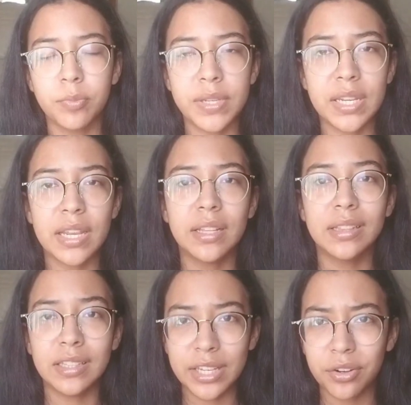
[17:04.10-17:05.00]
be
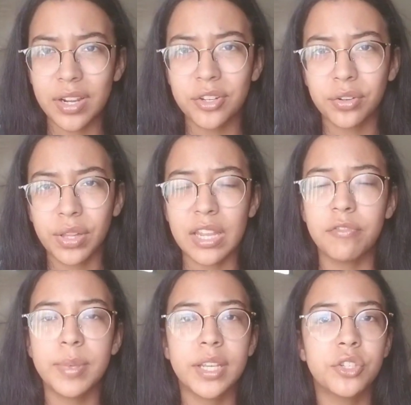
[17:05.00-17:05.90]
later in your
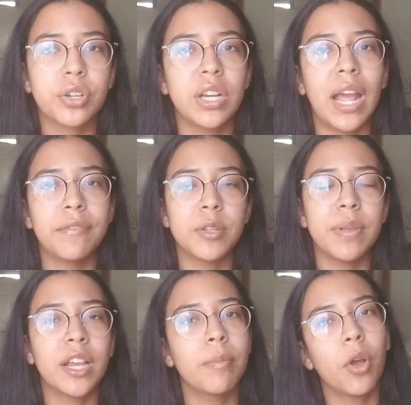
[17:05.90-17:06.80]
life, because you're gonna have to
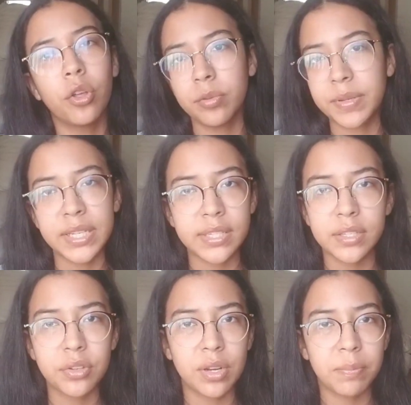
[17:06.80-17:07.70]
pick up all the pieces
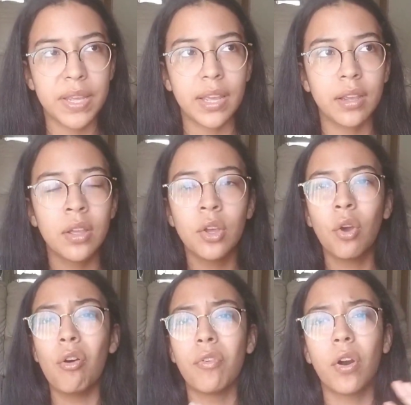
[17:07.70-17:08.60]
you didn't pick
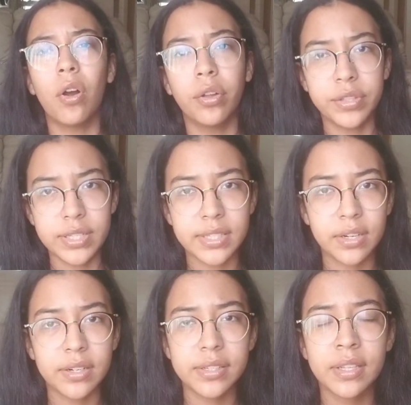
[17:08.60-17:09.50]
over all these
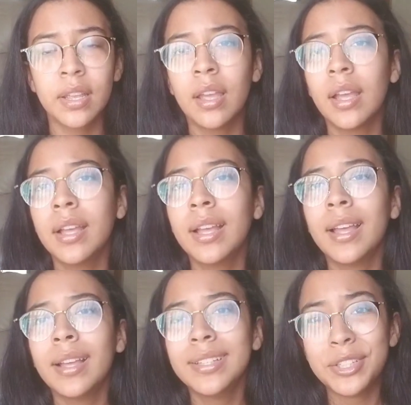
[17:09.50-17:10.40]
years.
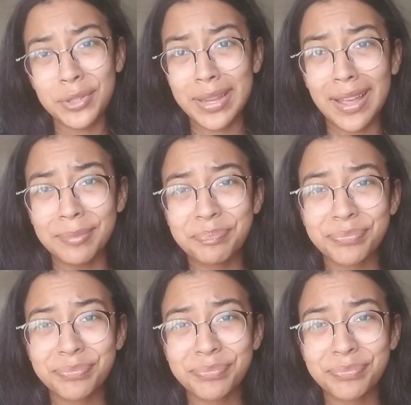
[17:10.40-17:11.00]
So yeah.